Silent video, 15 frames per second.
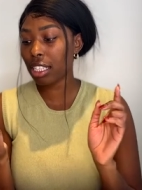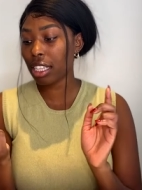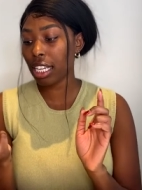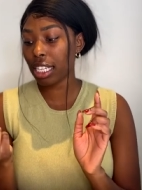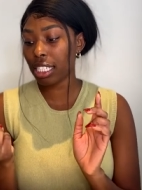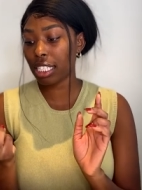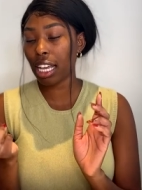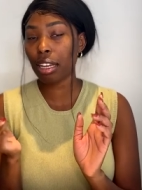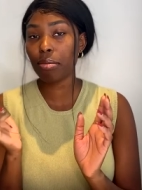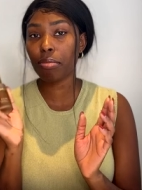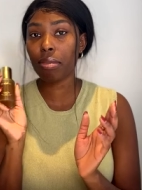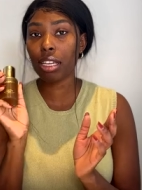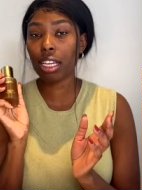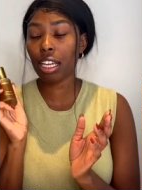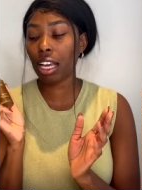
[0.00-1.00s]
They sent
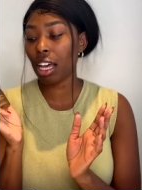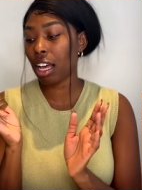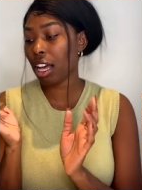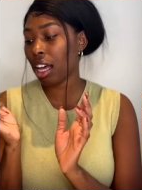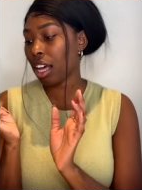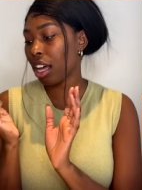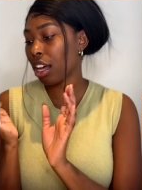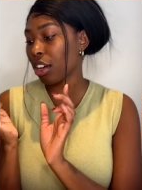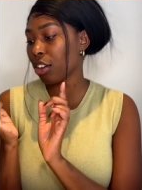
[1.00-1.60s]
me a